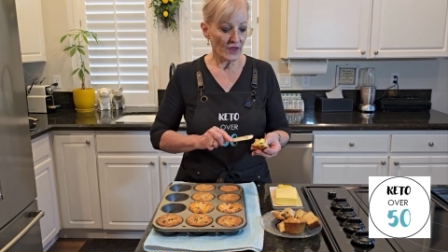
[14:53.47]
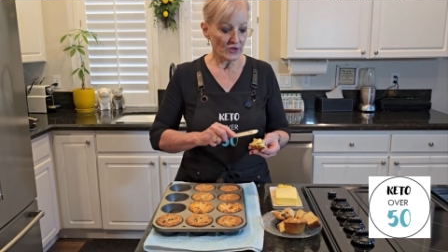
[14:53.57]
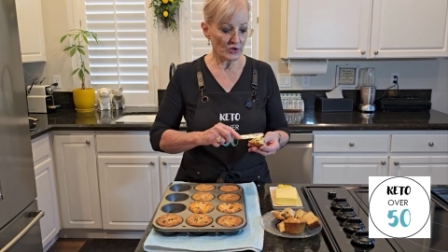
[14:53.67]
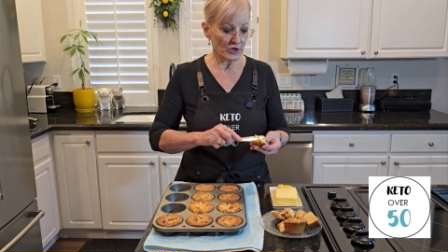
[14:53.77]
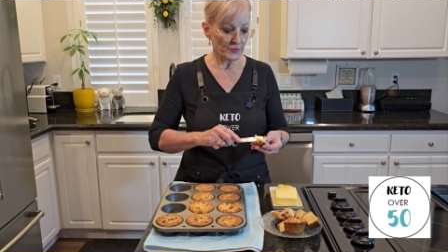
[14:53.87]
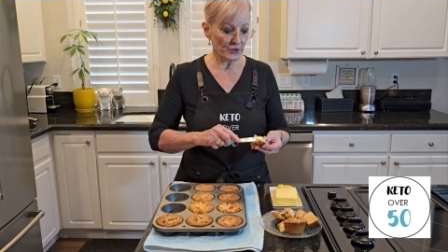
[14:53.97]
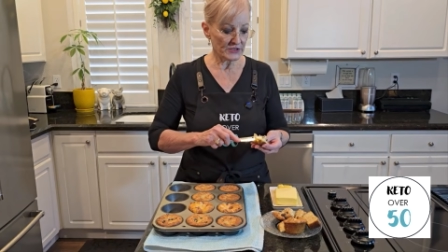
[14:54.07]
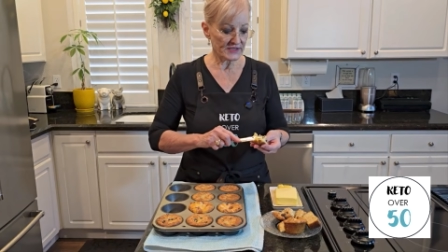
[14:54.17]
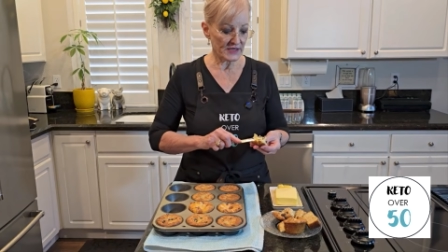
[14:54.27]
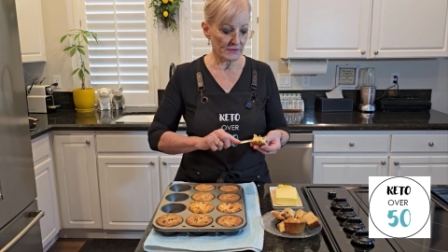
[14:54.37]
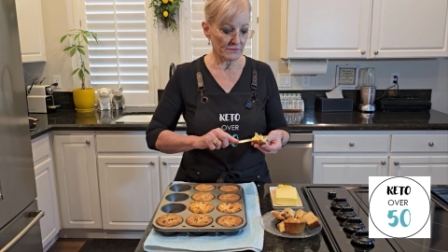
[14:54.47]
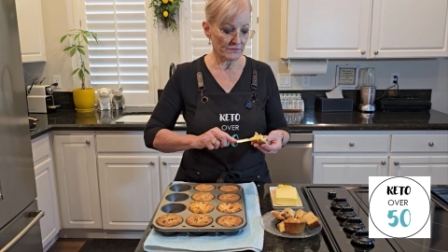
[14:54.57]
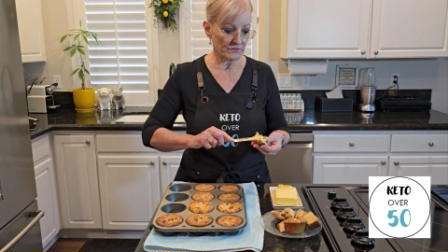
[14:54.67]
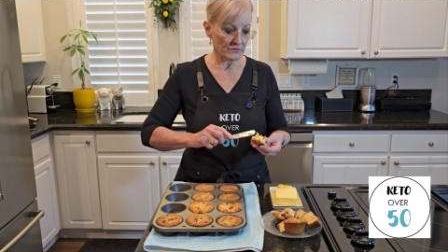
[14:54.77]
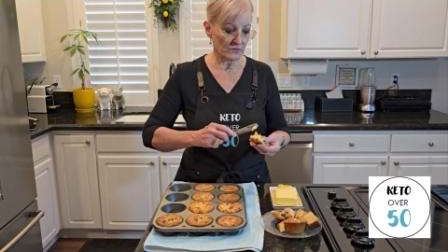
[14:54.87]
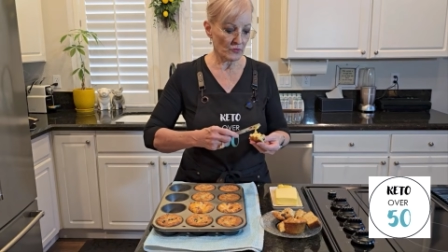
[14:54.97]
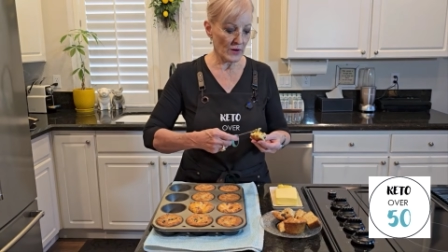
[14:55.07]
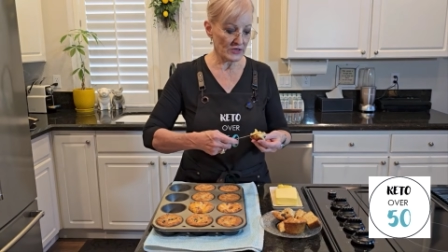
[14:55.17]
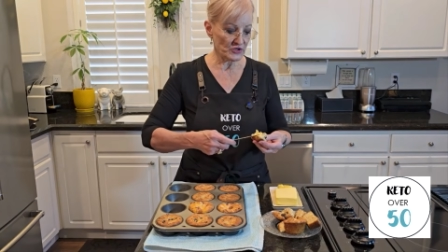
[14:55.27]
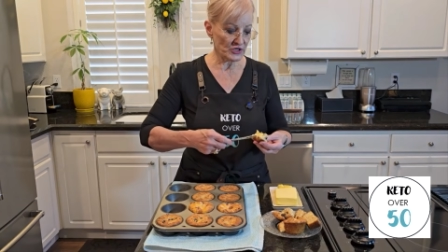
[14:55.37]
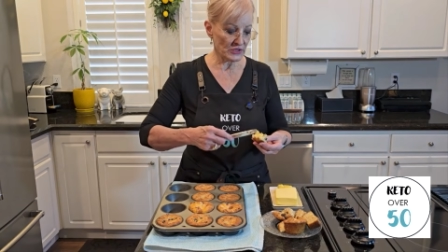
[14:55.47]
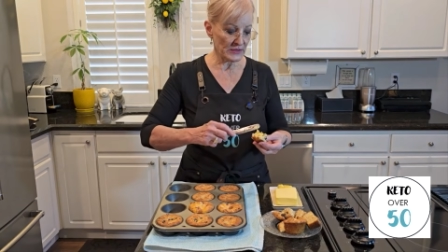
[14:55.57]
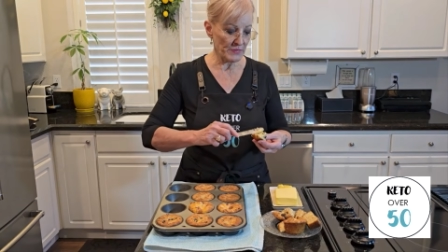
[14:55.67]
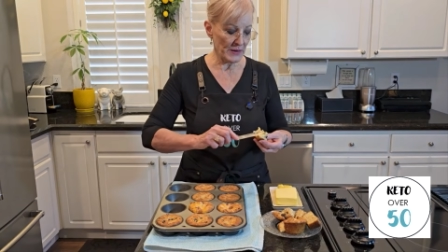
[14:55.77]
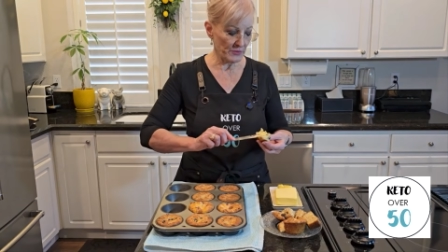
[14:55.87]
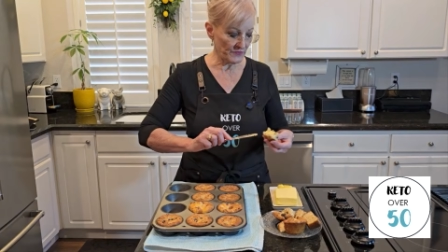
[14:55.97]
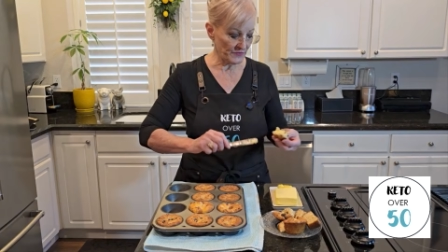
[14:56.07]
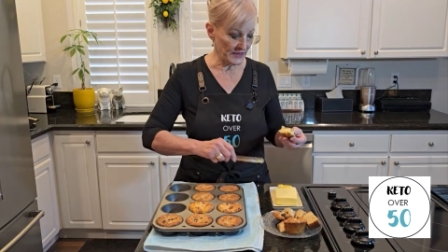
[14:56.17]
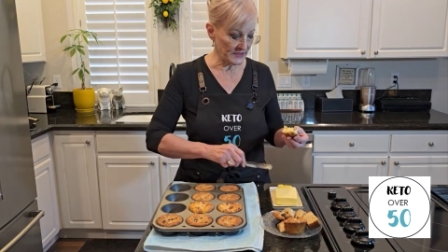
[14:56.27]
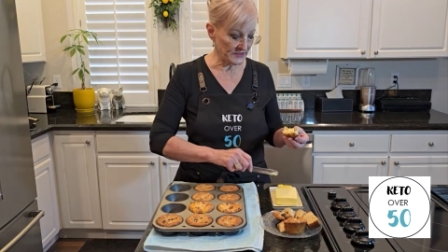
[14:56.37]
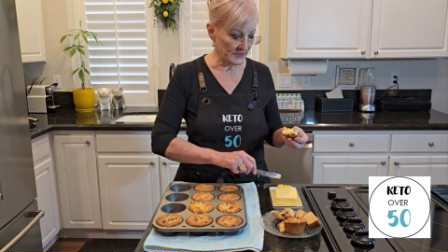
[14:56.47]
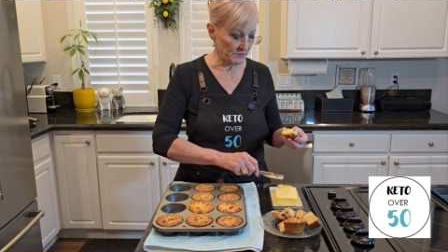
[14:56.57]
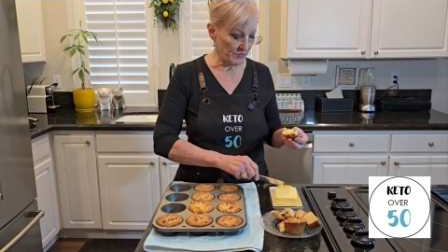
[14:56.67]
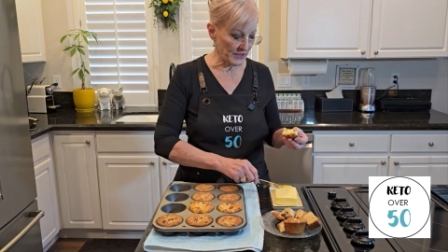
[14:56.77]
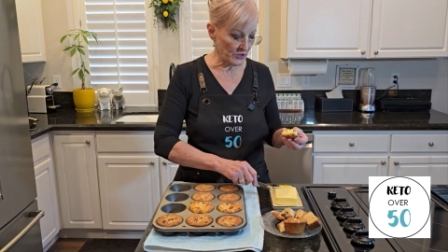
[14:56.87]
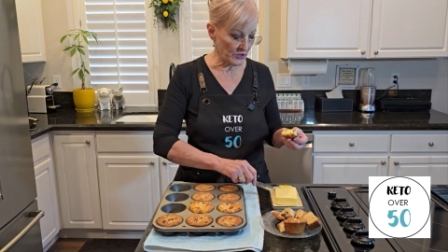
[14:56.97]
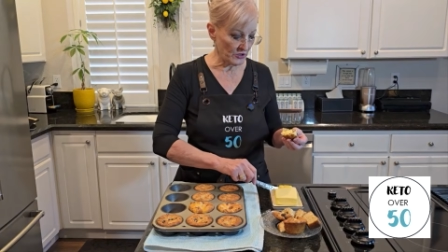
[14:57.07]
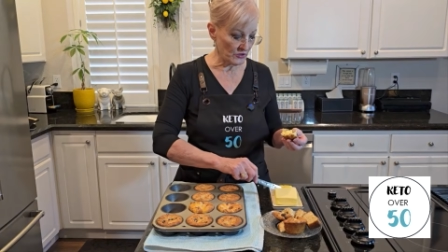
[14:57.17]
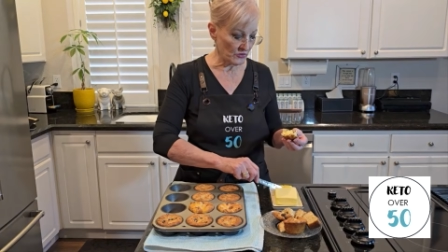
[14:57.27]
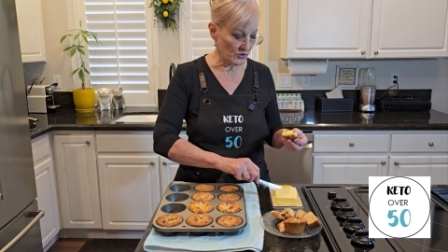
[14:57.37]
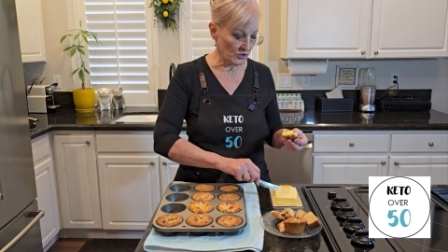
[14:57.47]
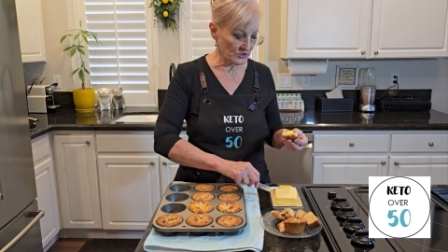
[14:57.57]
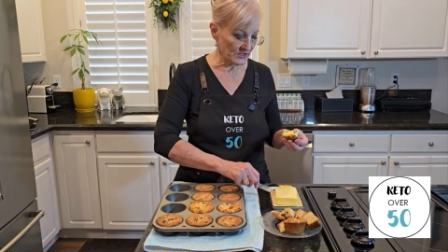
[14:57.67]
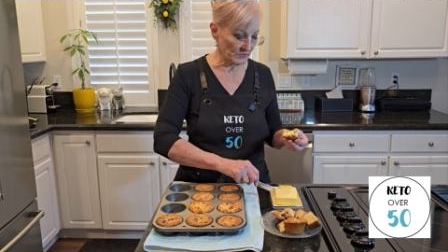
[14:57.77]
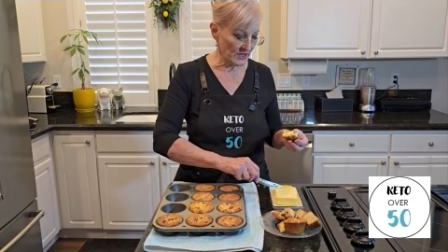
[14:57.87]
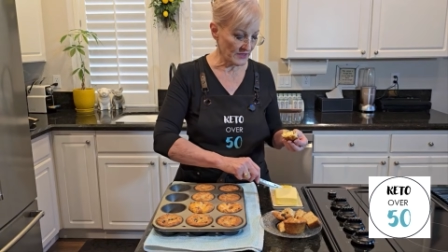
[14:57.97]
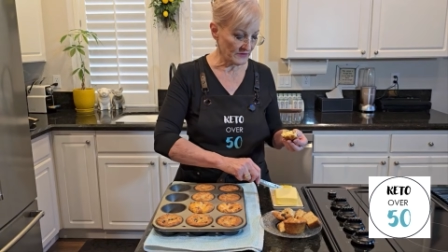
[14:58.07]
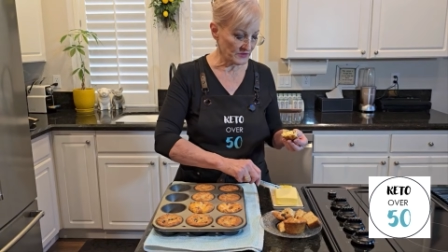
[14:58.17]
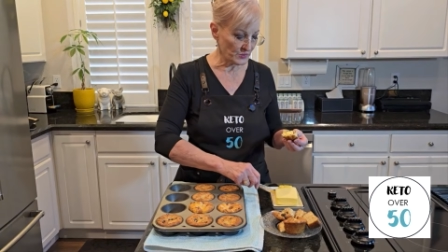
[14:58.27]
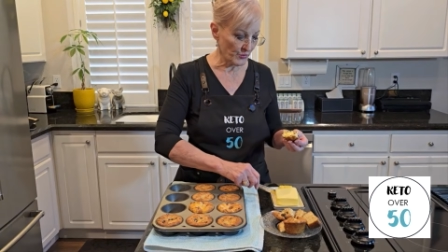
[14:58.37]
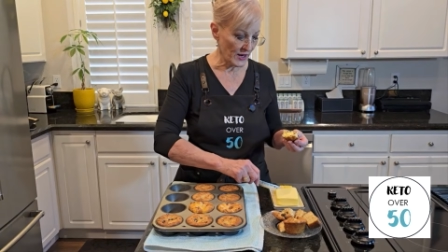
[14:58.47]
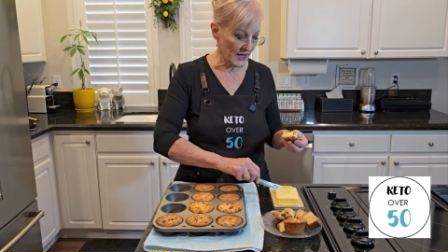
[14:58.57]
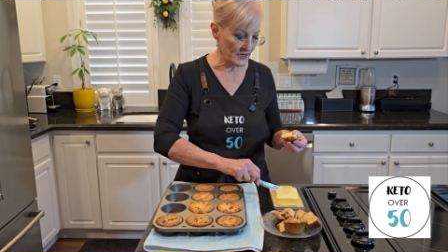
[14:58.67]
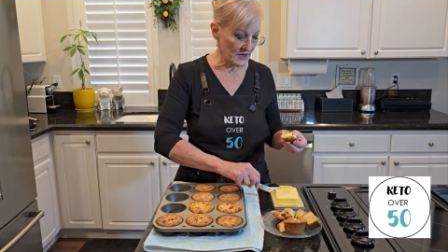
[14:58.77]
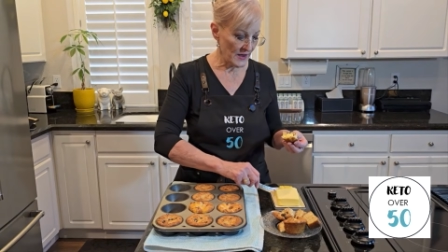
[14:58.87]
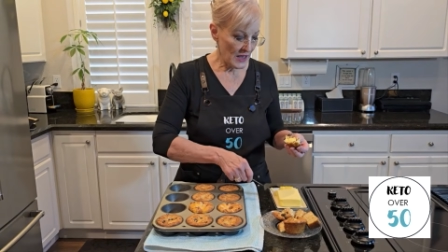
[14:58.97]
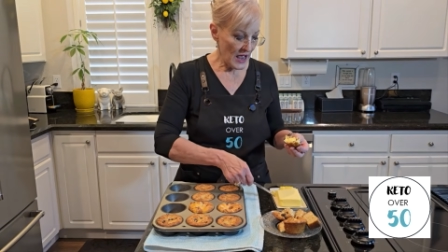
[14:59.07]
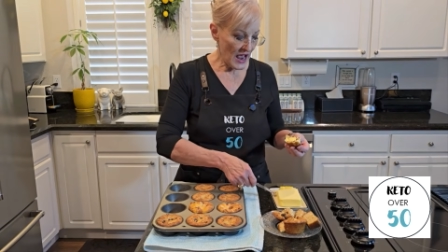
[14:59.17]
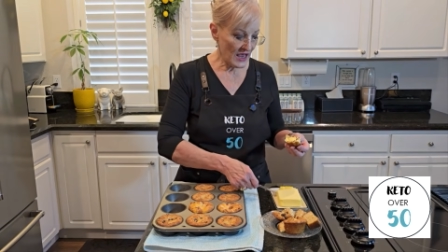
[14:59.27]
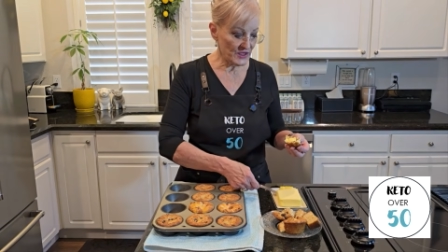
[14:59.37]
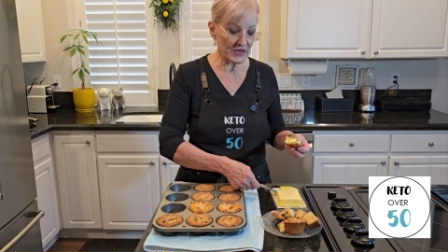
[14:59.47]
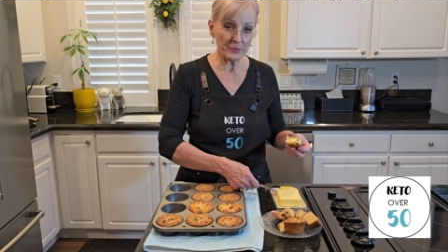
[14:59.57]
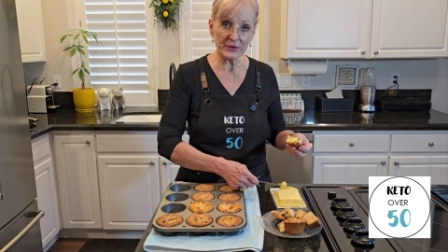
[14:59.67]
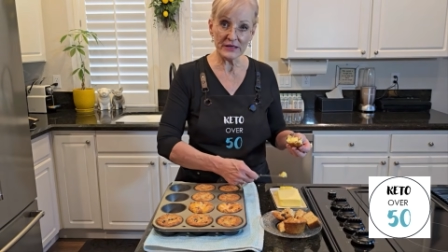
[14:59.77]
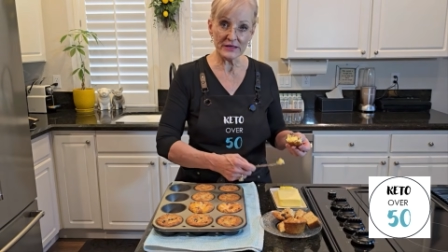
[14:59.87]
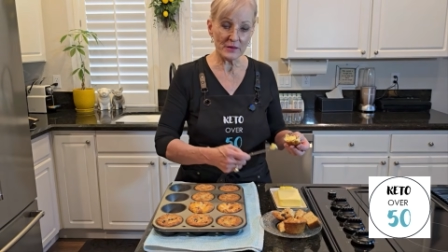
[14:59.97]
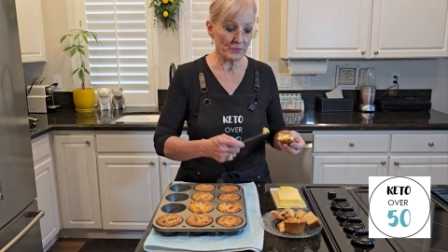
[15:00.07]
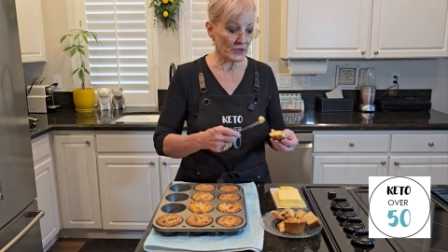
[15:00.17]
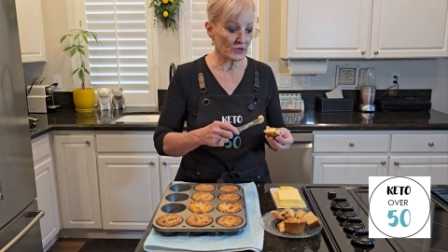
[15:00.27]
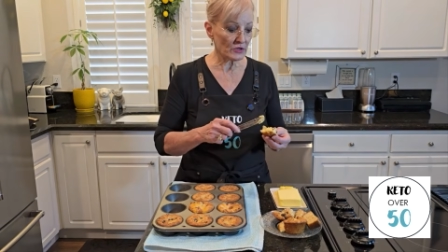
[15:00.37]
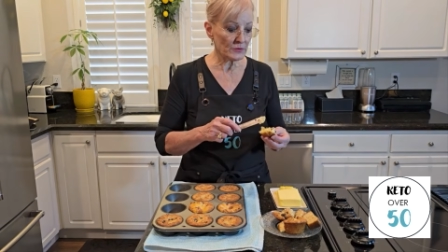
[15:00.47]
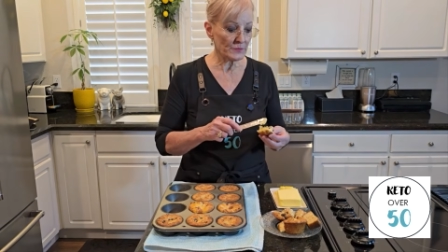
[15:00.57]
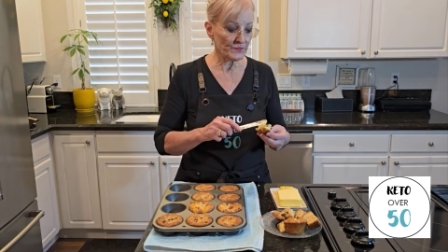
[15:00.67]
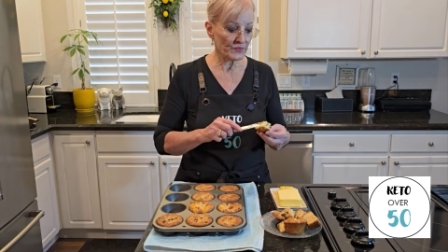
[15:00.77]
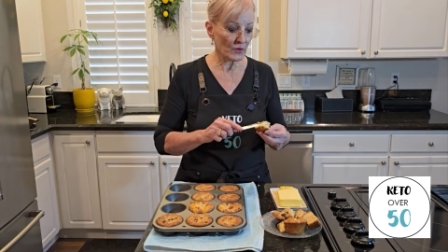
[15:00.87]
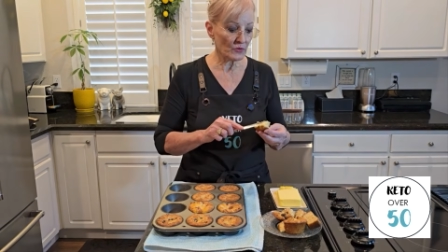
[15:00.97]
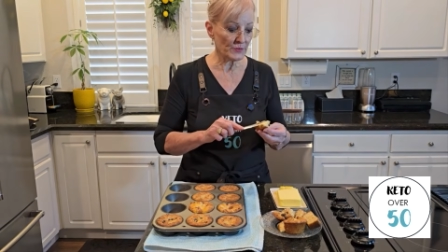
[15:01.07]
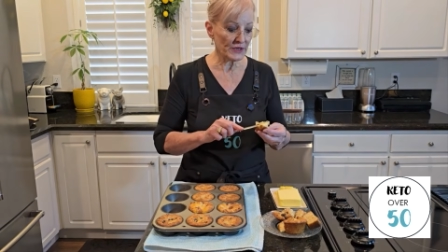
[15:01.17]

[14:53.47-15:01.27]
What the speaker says: you could put some red chili pepper flakes in butter or some kind of spread. I think peanut butter would